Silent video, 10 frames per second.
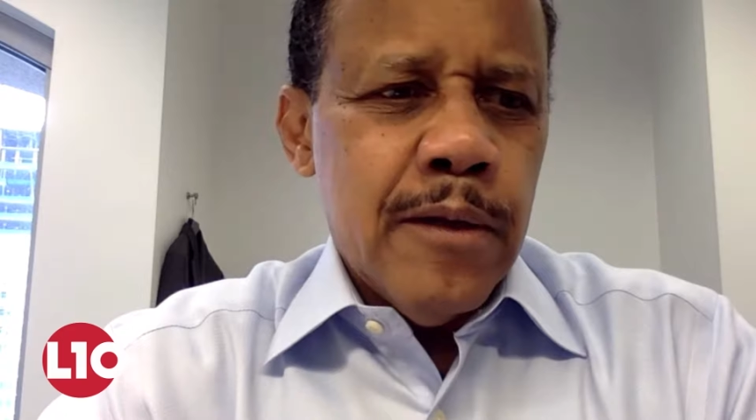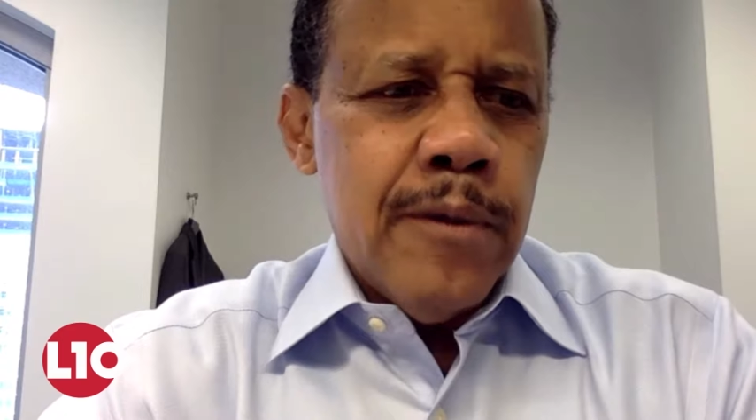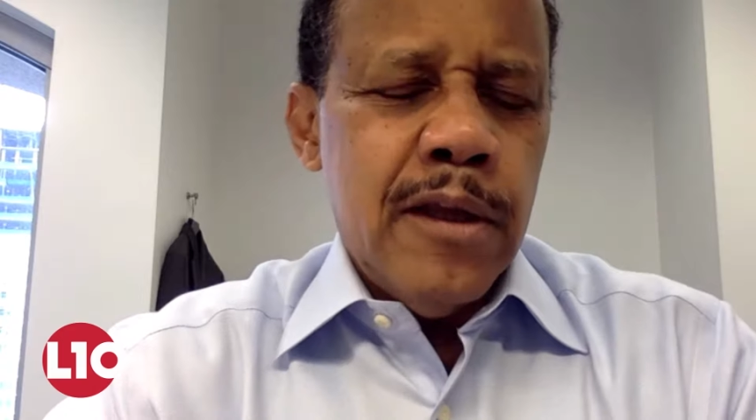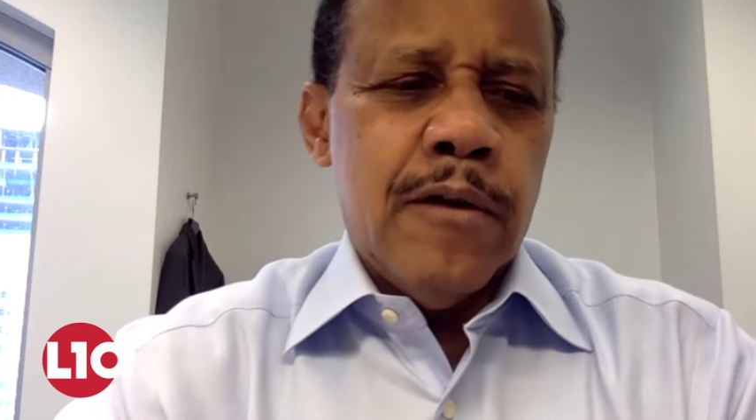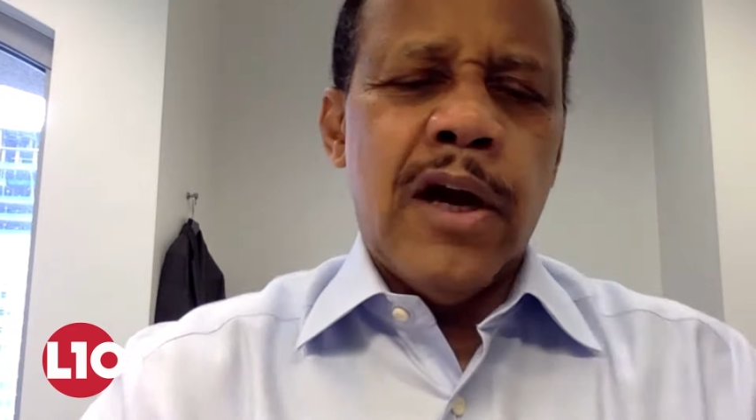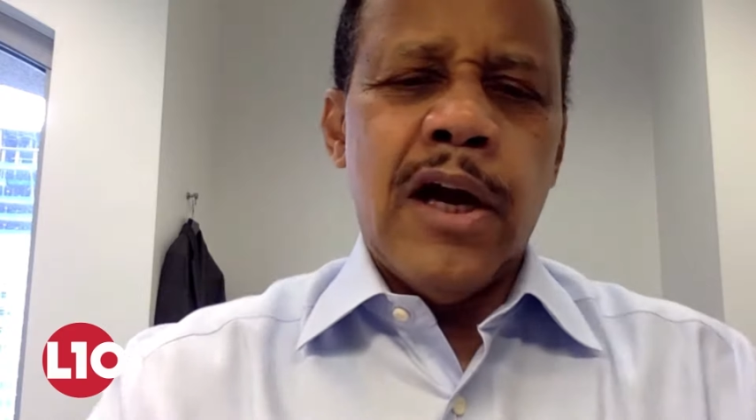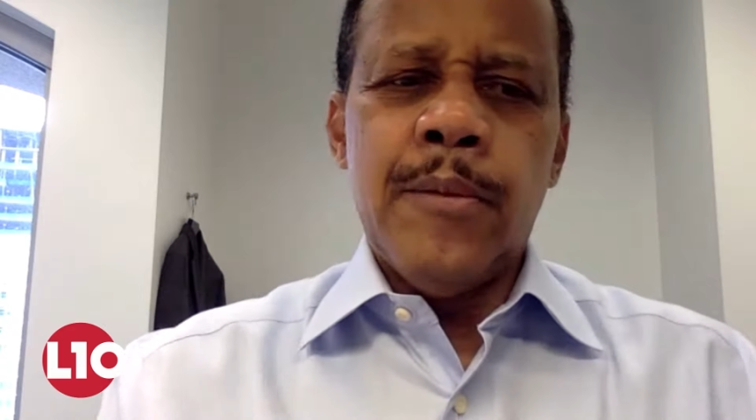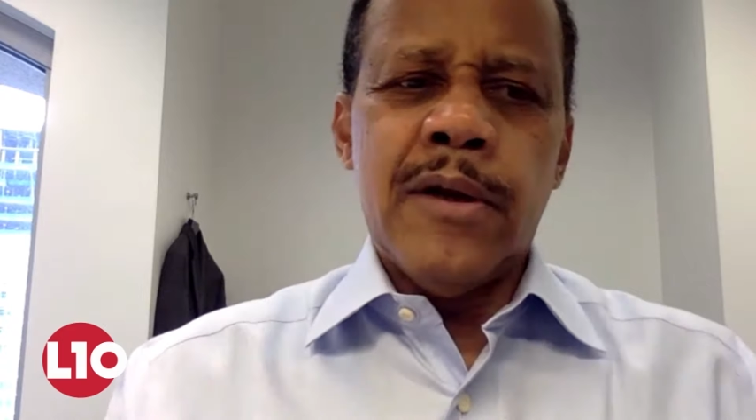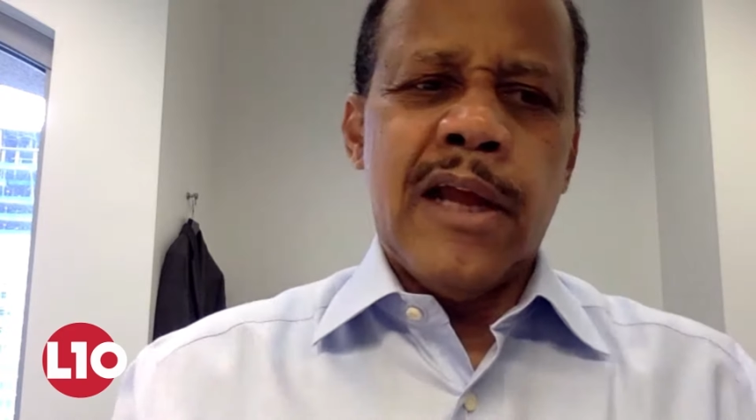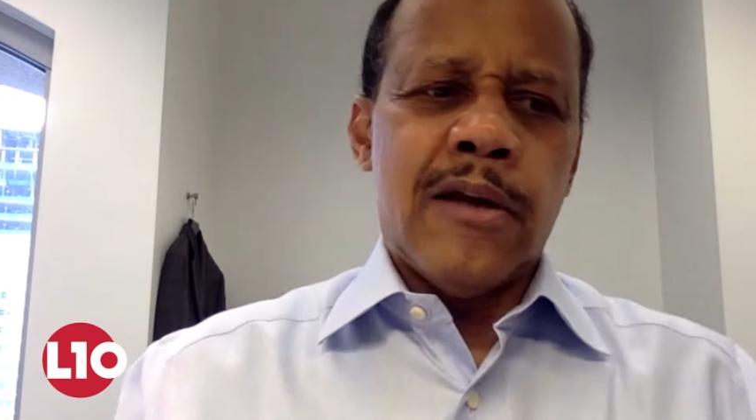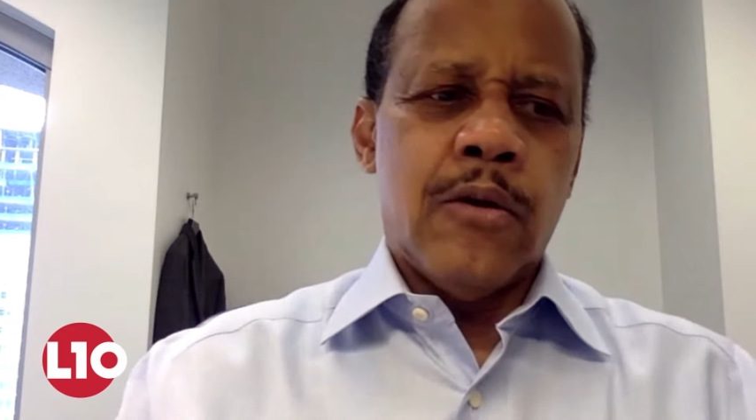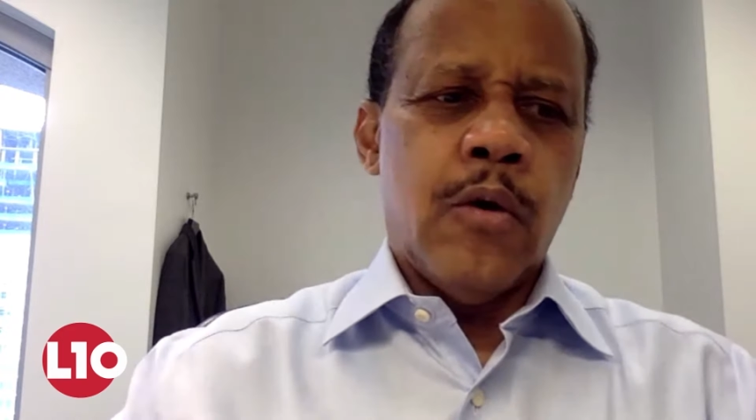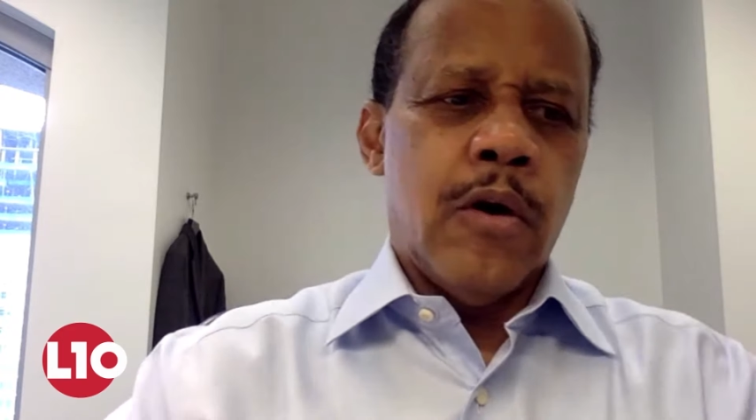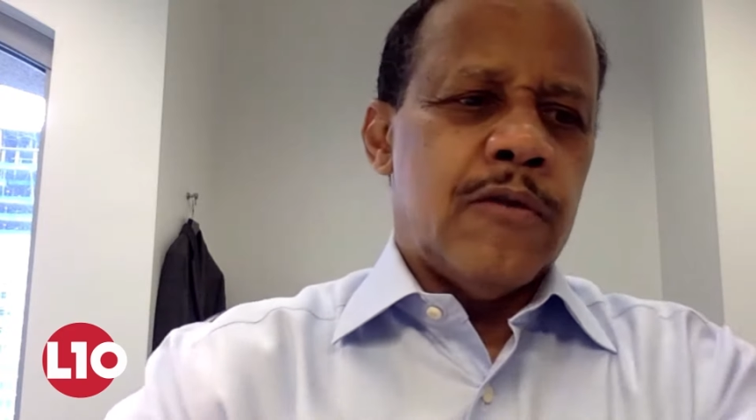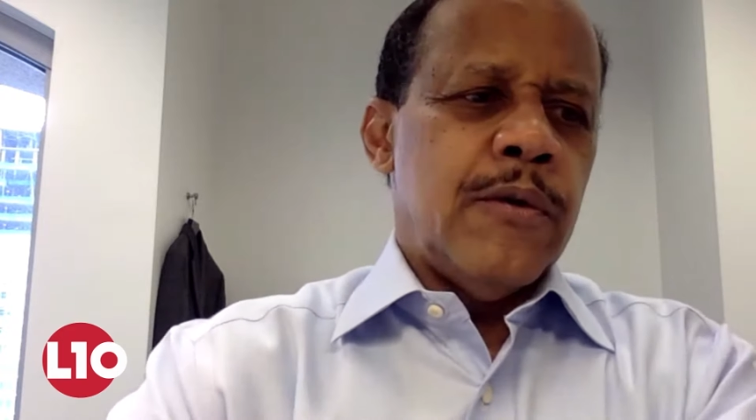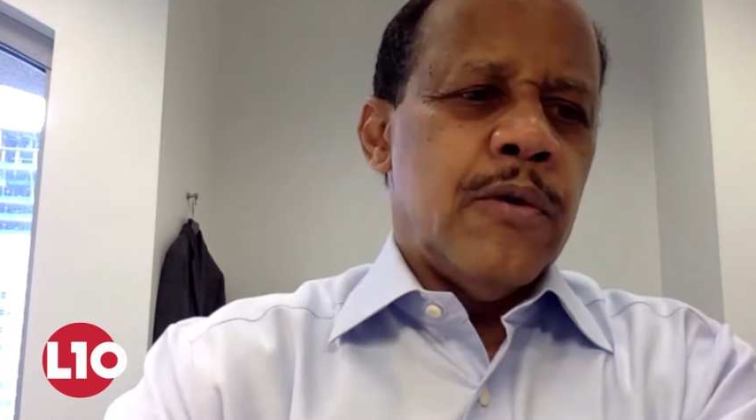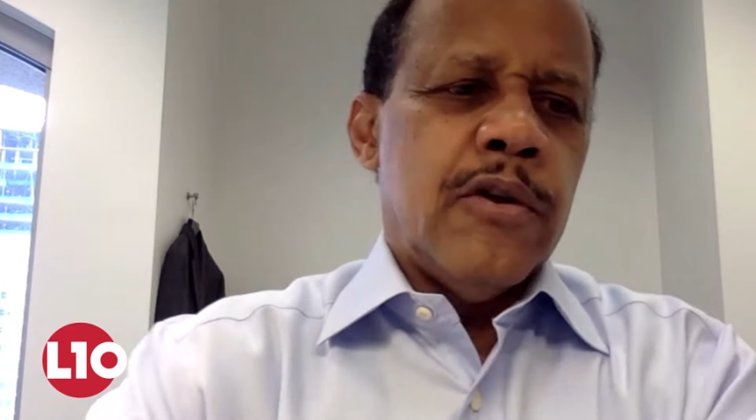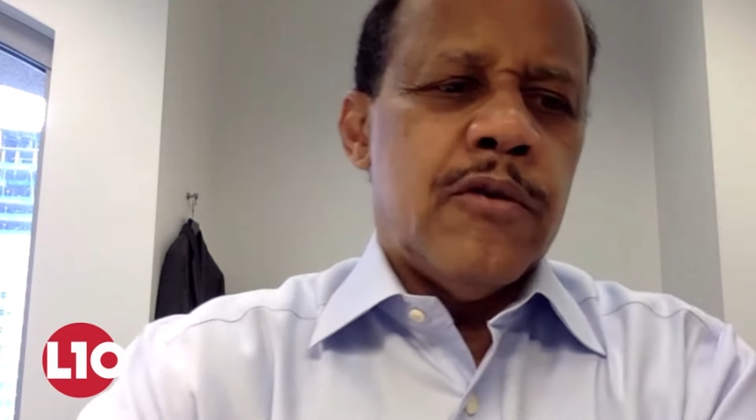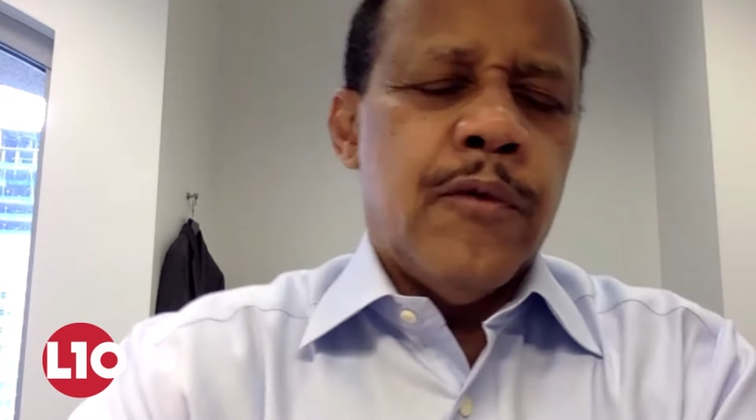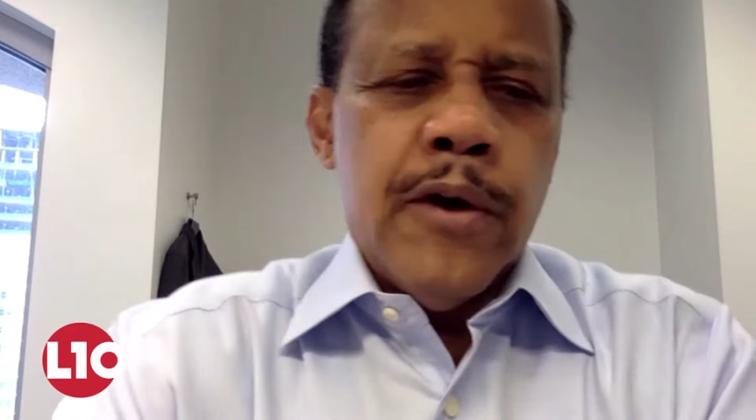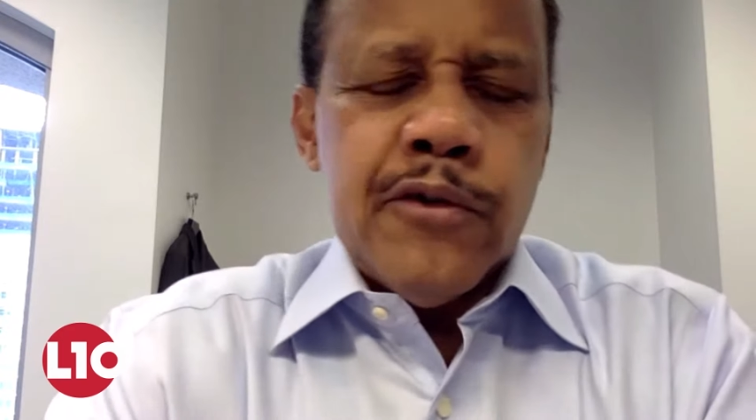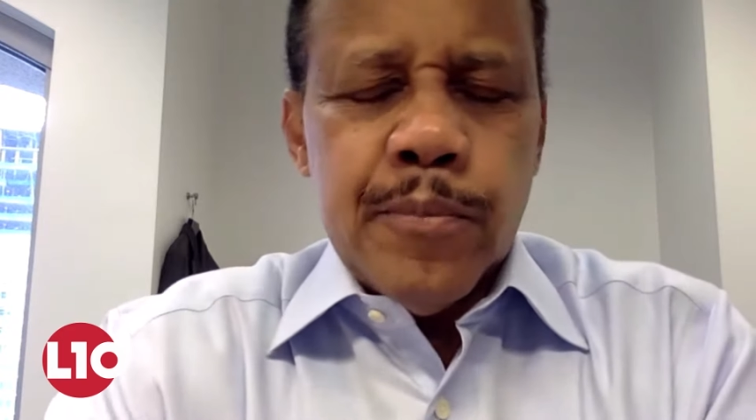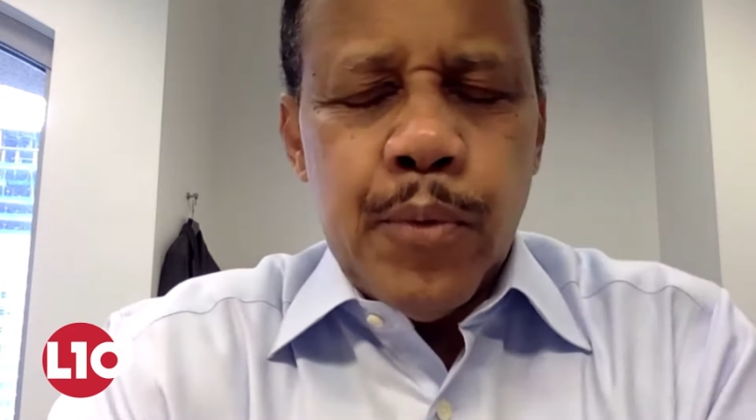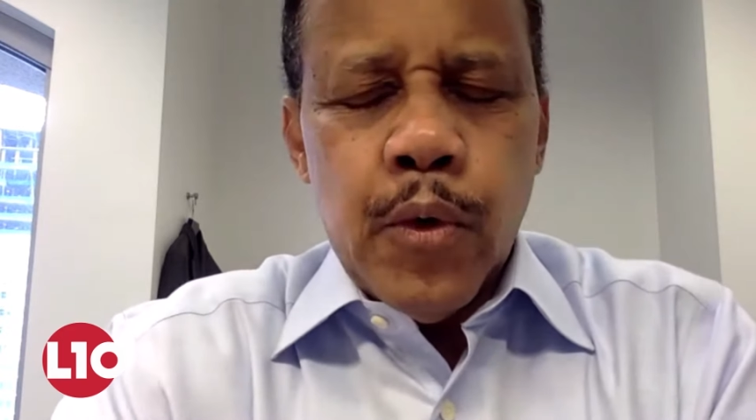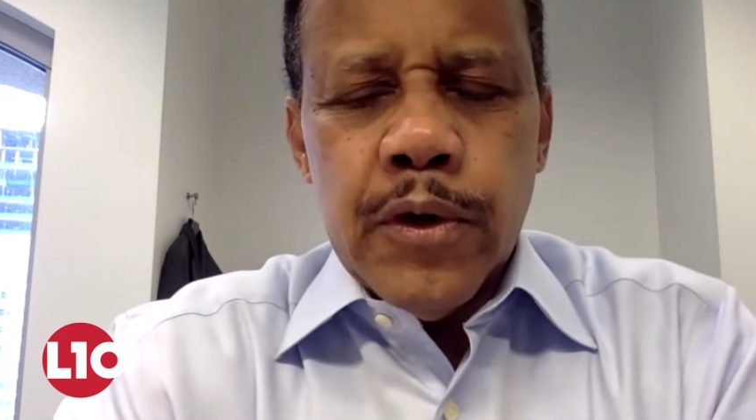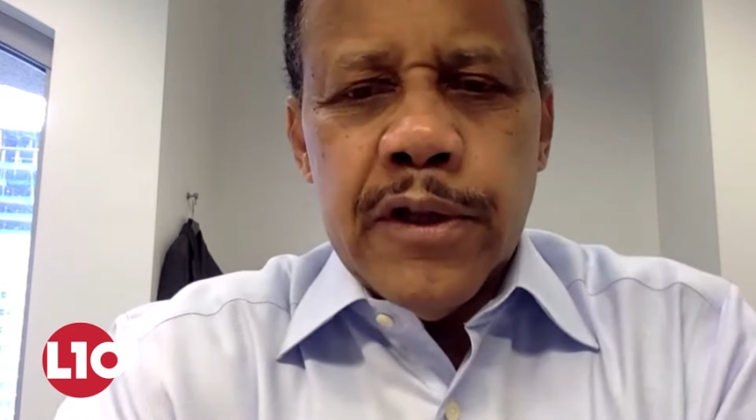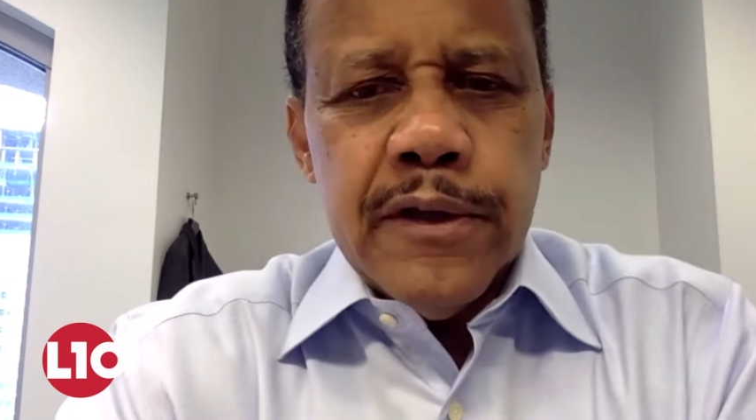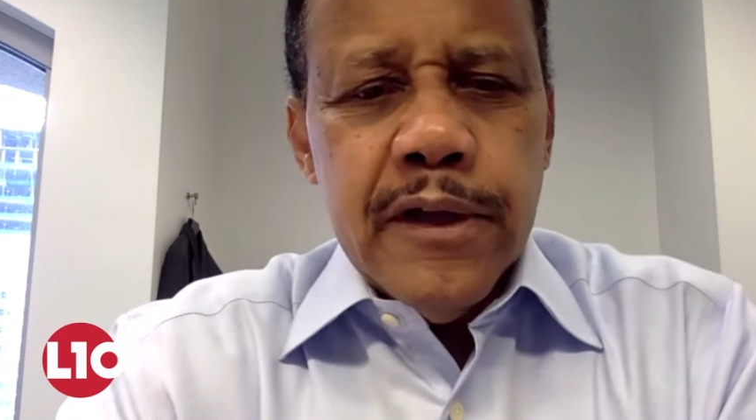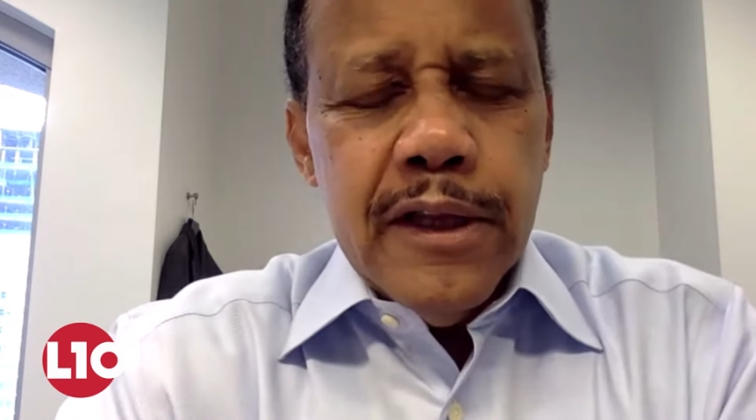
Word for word: in an environment like Lawrenceville is very supportive.